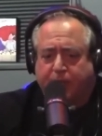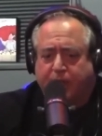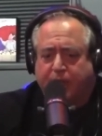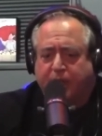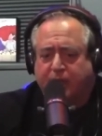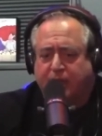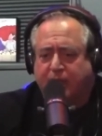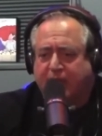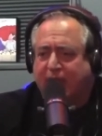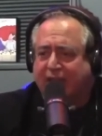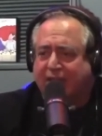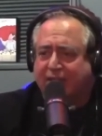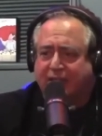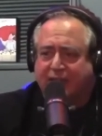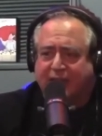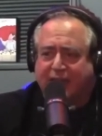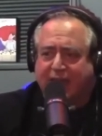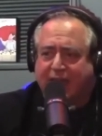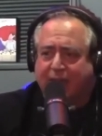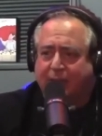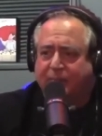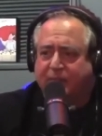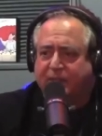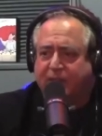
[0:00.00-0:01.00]
lots of
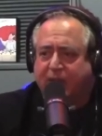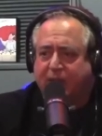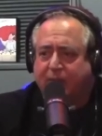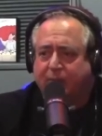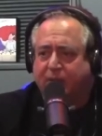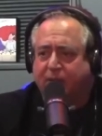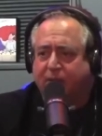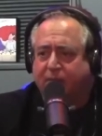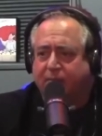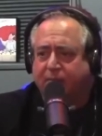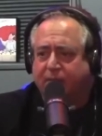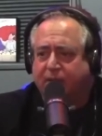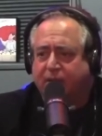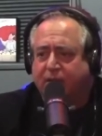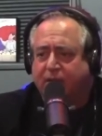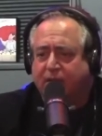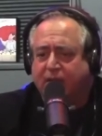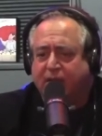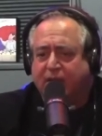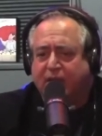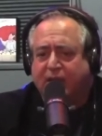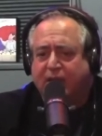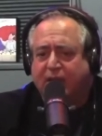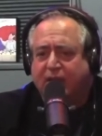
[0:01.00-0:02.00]
names came up,
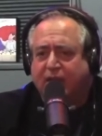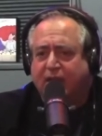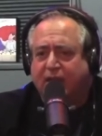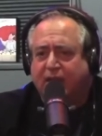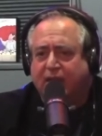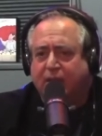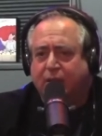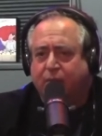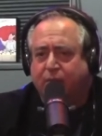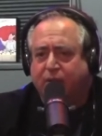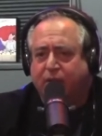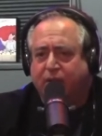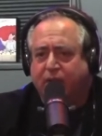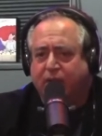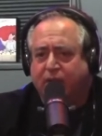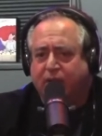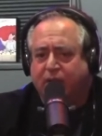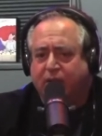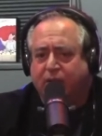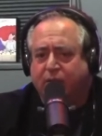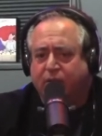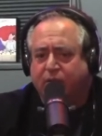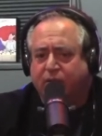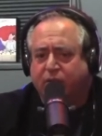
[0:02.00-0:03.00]
and we
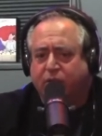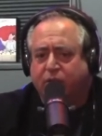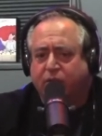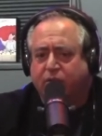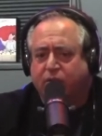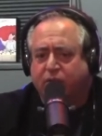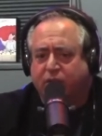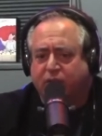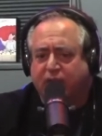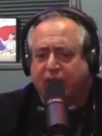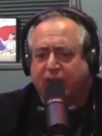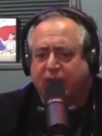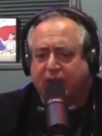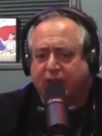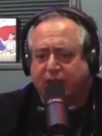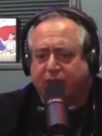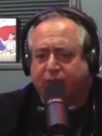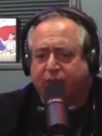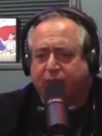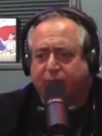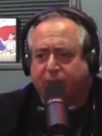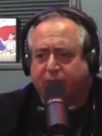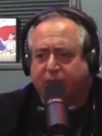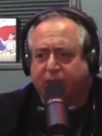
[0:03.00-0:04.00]
uh, we talked to a lot of
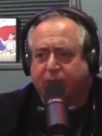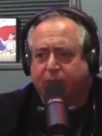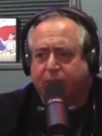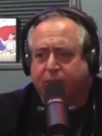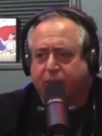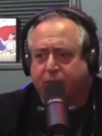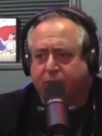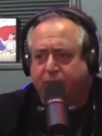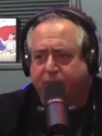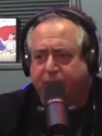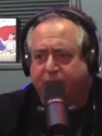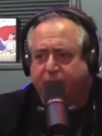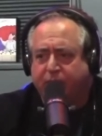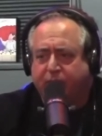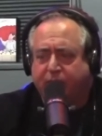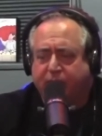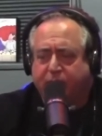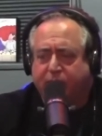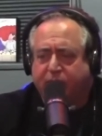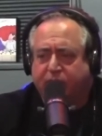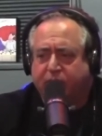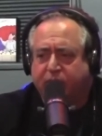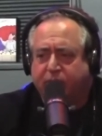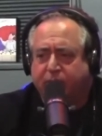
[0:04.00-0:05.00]
different people, and Pete
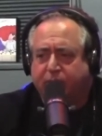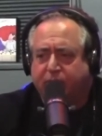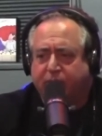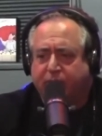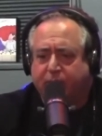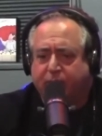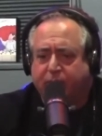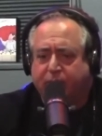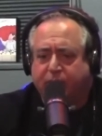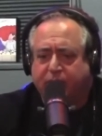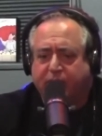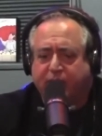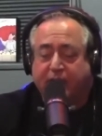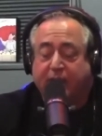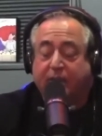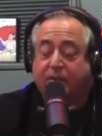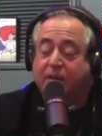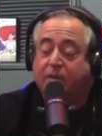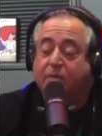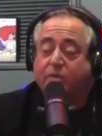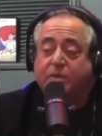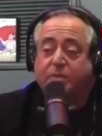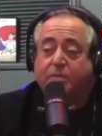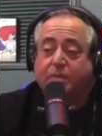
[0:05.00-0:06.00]
met with some people, and
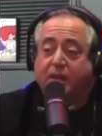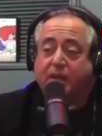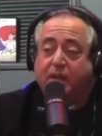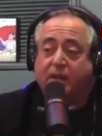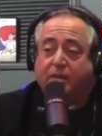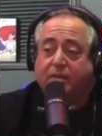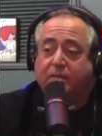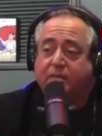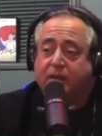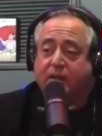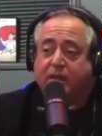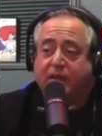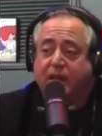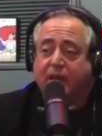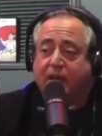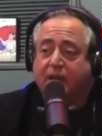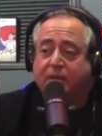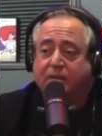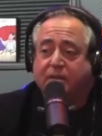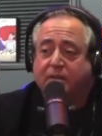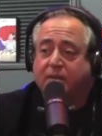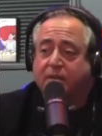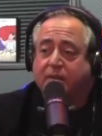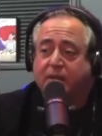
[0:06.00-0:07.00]
then it was Pete that
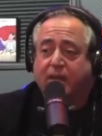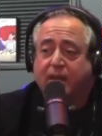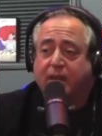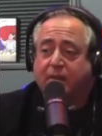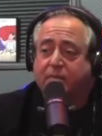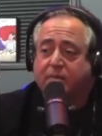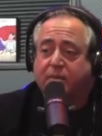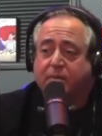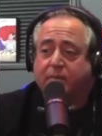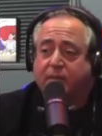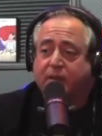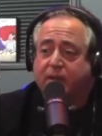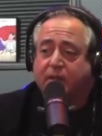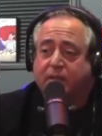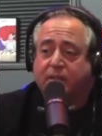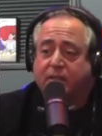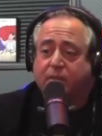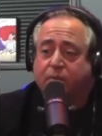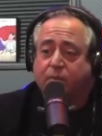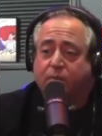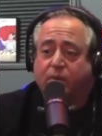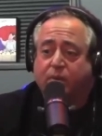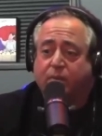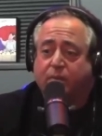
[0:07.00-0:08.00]
came came to me and
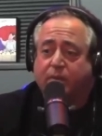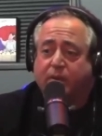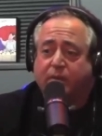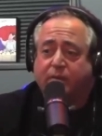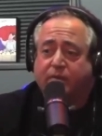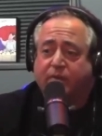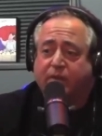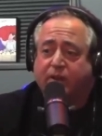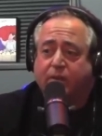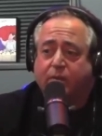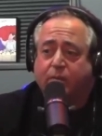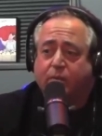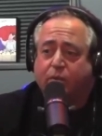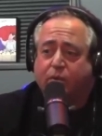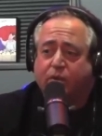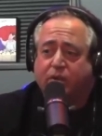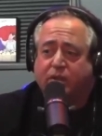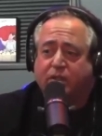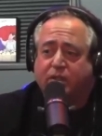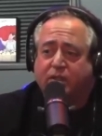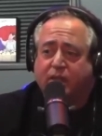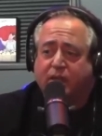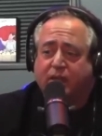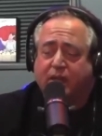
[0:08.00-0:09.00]
said, "What about Viggo
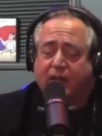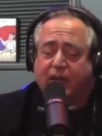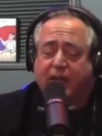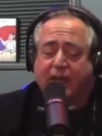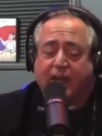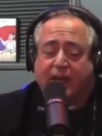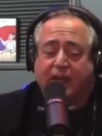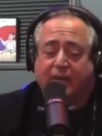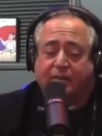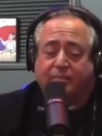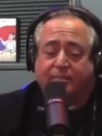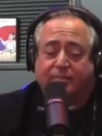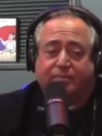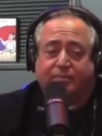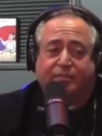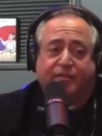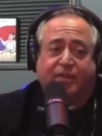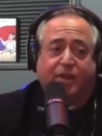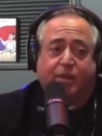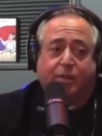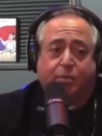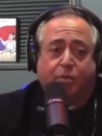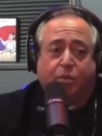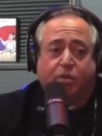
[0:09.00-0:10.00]
Mortensen?" And I,
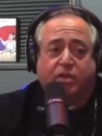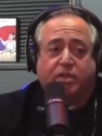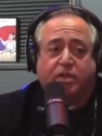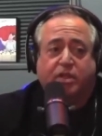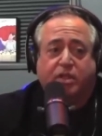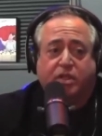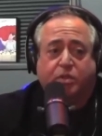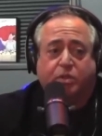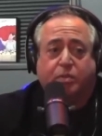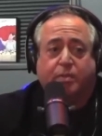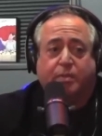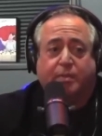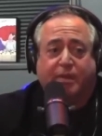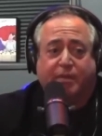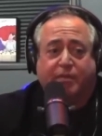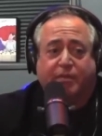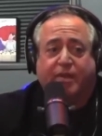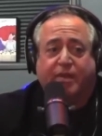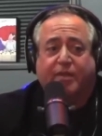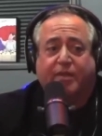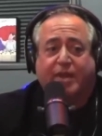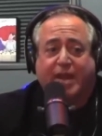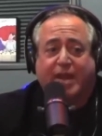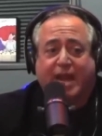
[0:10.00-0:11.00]
Viggo Mortensen's one of my
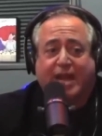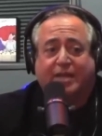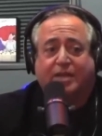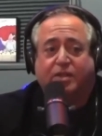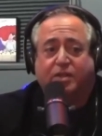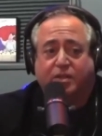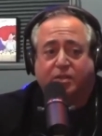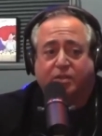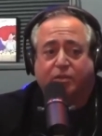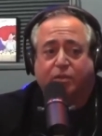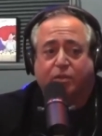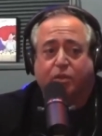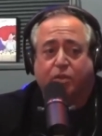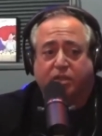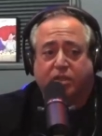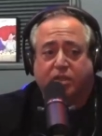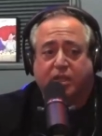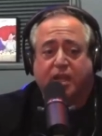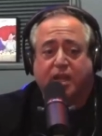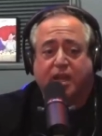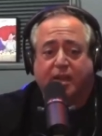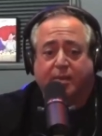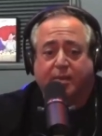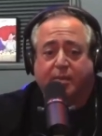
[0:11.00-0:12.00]
favorite actors of all
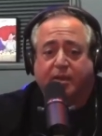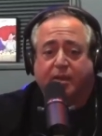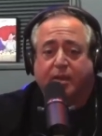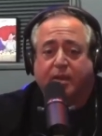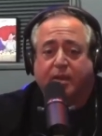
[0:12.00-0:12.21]
time,